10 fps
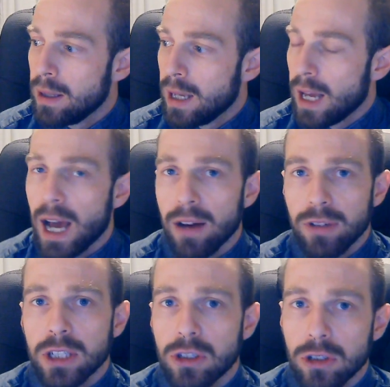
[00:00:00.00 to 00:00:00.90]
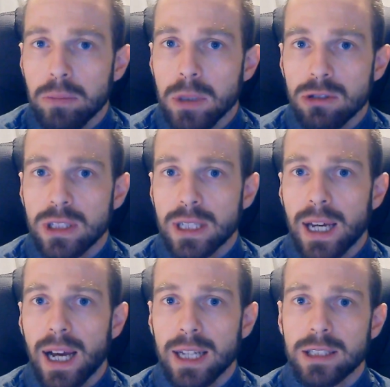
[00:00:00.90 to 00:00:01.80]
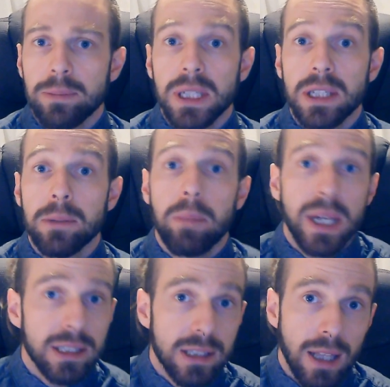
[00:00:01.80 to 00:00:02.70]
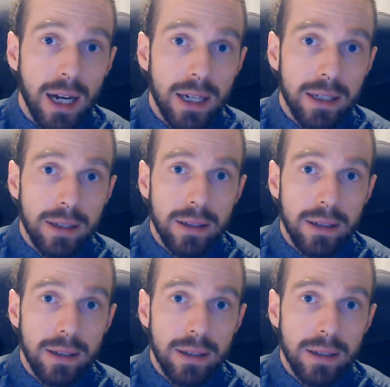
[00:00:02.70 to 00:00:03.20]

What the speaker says: Having good music has to be the baseline.